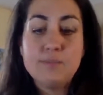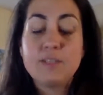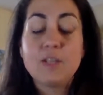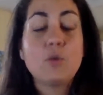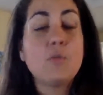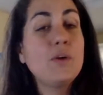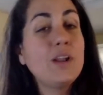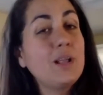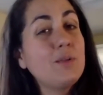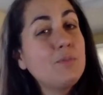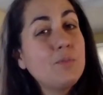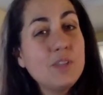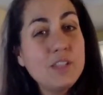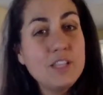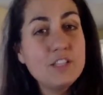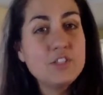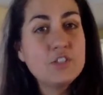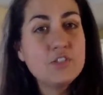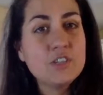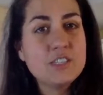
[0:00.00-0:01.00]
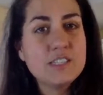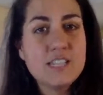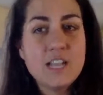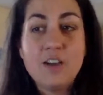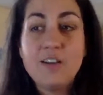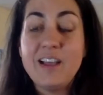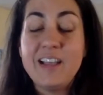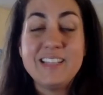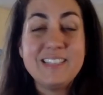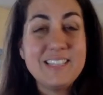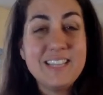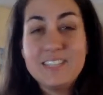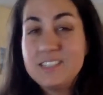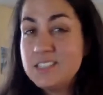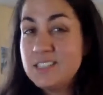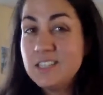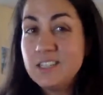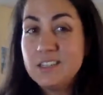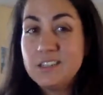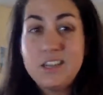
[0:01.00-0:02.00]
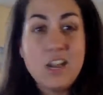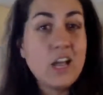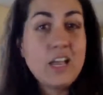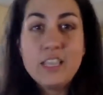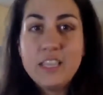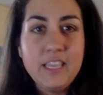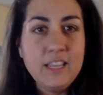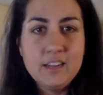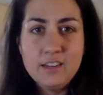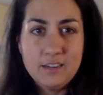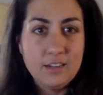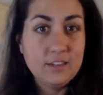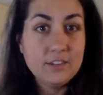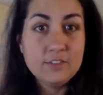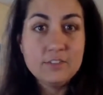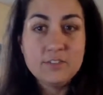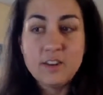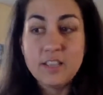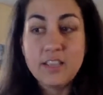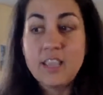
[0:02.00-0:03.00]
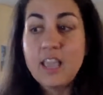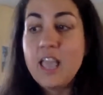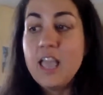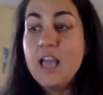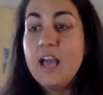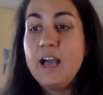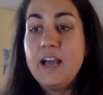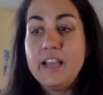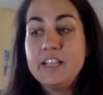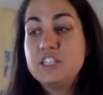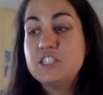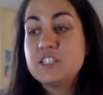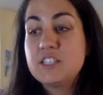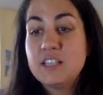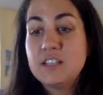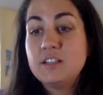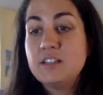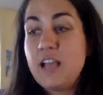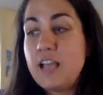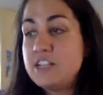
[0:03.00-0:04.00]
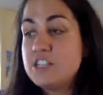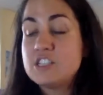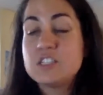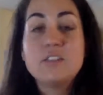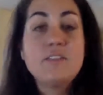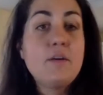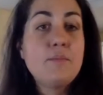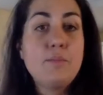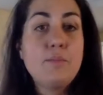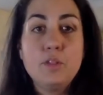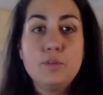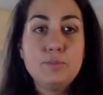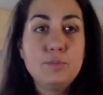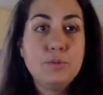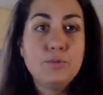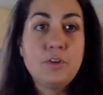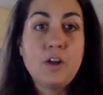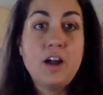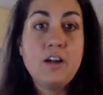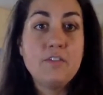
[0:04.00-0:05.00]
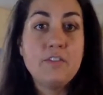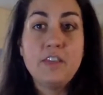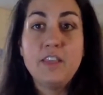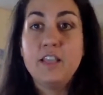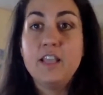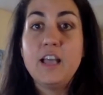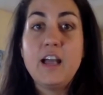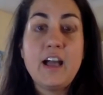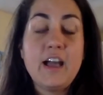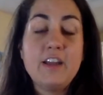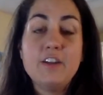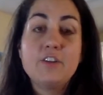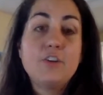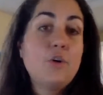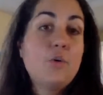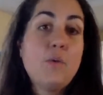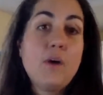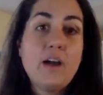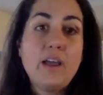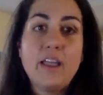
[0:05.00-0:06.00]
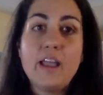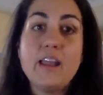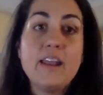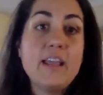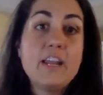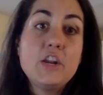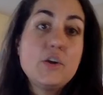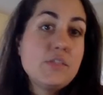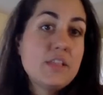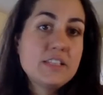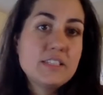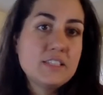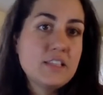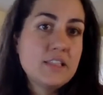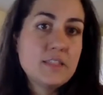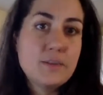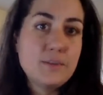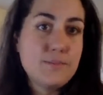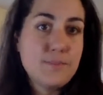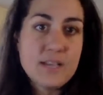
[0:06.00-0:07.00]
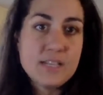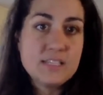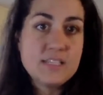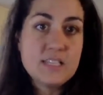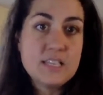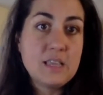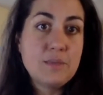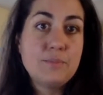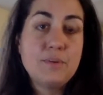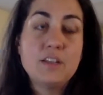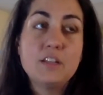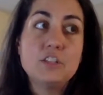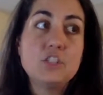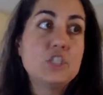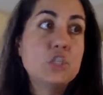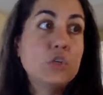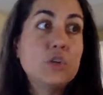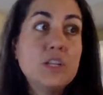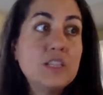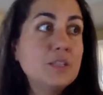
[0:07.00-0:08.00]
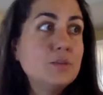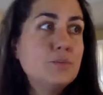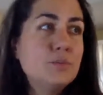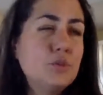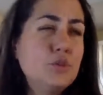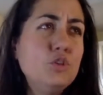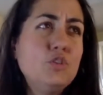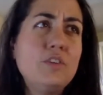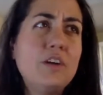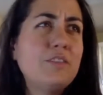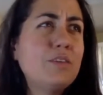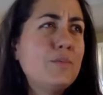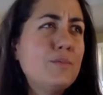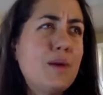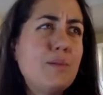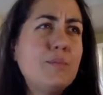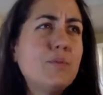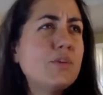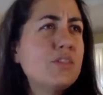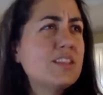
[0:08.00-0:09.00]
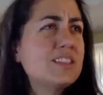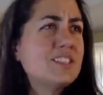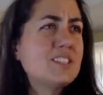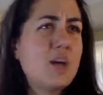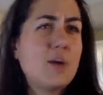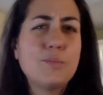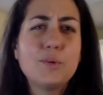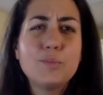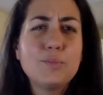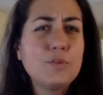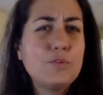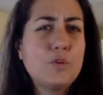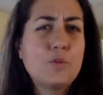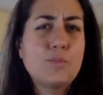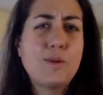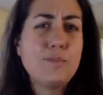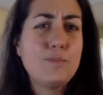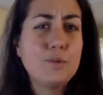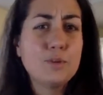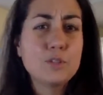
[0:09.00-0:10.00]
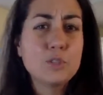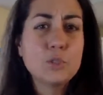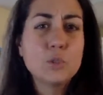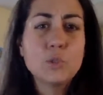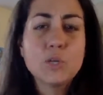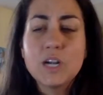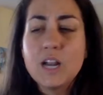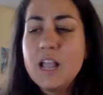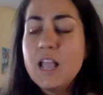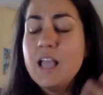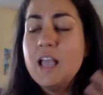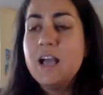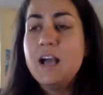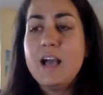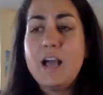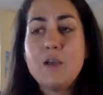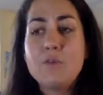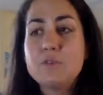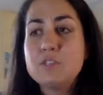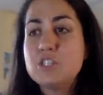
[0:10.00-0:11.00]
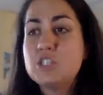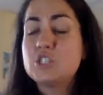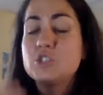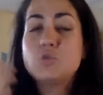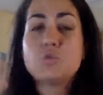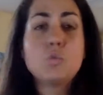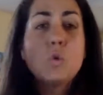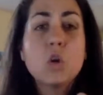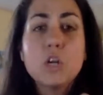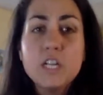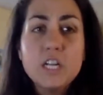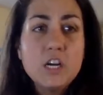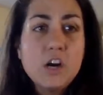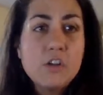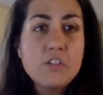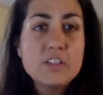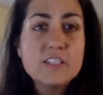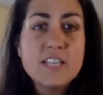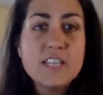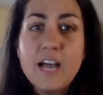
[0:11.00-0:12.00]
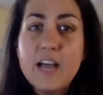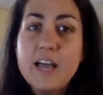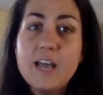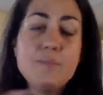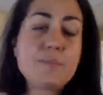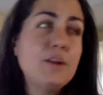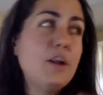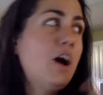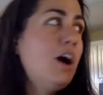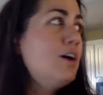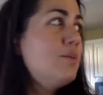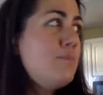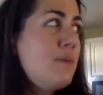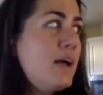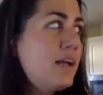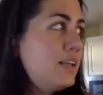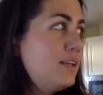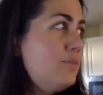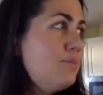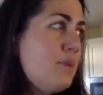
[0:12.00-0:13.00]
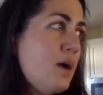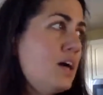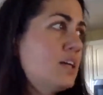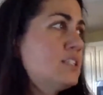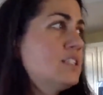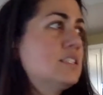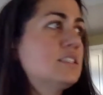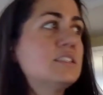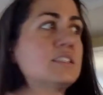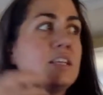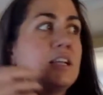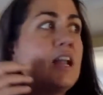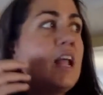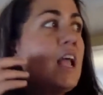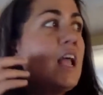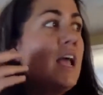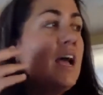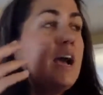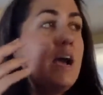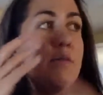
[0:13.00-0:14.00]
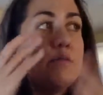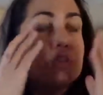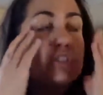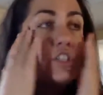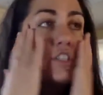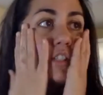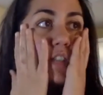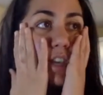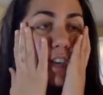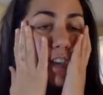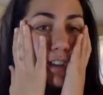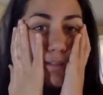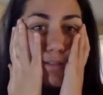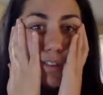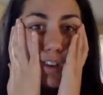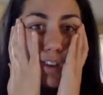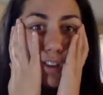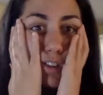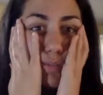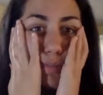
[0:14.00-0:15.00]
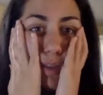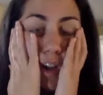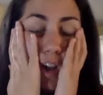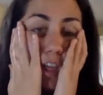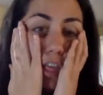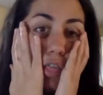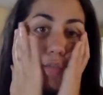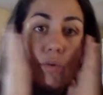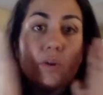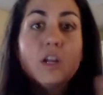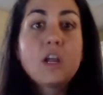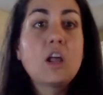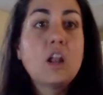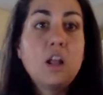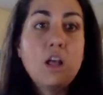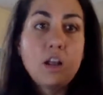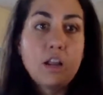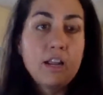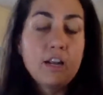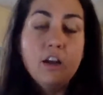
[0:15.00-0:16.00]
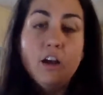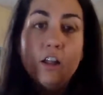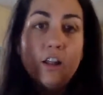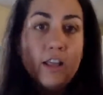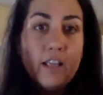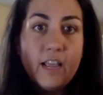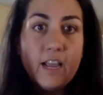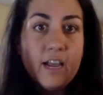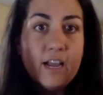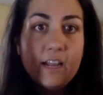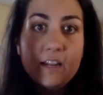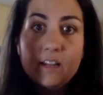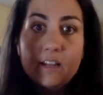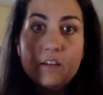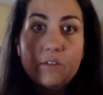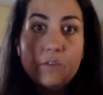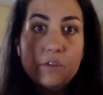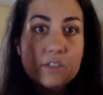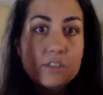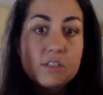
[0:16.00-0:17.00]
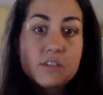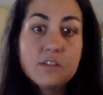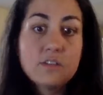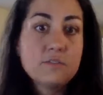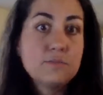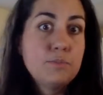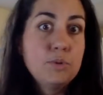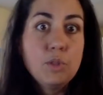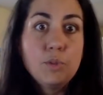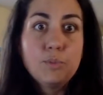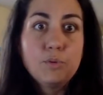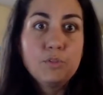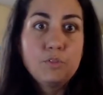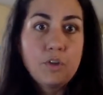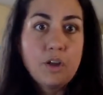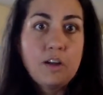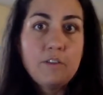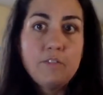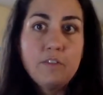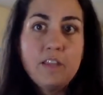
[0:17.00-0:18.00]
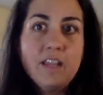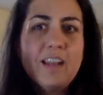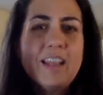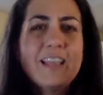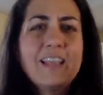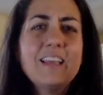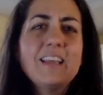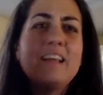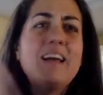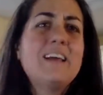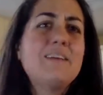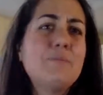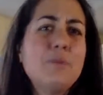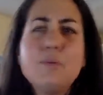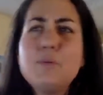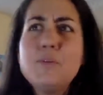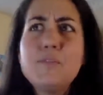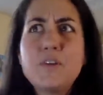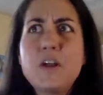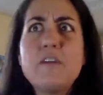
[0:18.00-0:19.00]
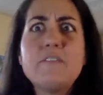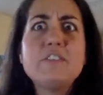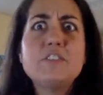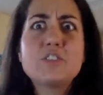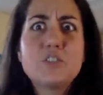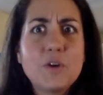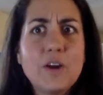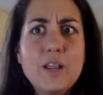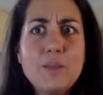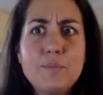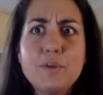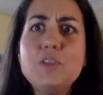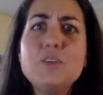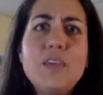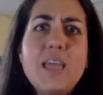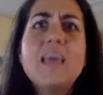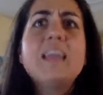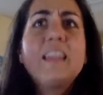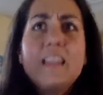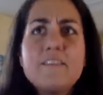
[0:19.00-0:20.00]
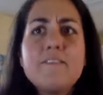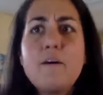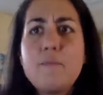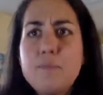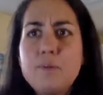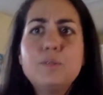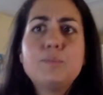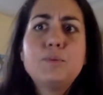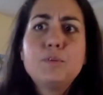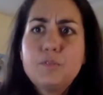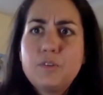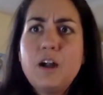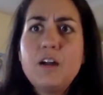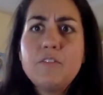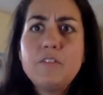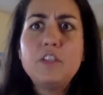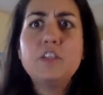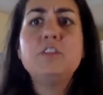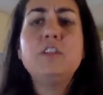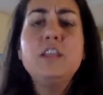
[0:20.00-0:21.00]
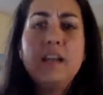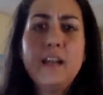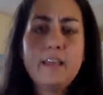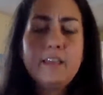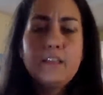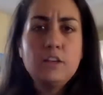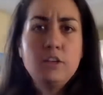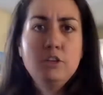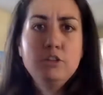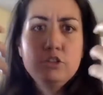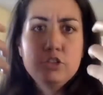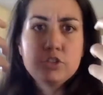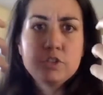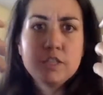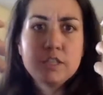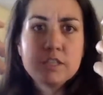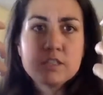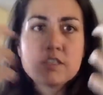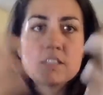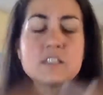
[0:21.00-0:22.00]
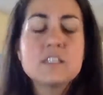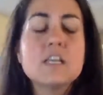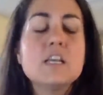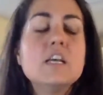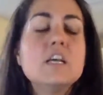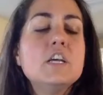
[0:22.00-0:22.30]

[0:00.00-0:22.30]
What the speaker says: Like when I'm really stressed out, I tend to not eat enough. Like I just live off bulletproof coffee. I don't know why. And I know that's not the best thing, but during the move, I remember in the summer before my book tour, I was just working all the time and unpacking boxes. And I was just like, it'd be like 3 o'clock and all I had was bulletproof coffee. And like bulletproof coffee is great, but you can't live off bulletproof coffee. You need like nutrients.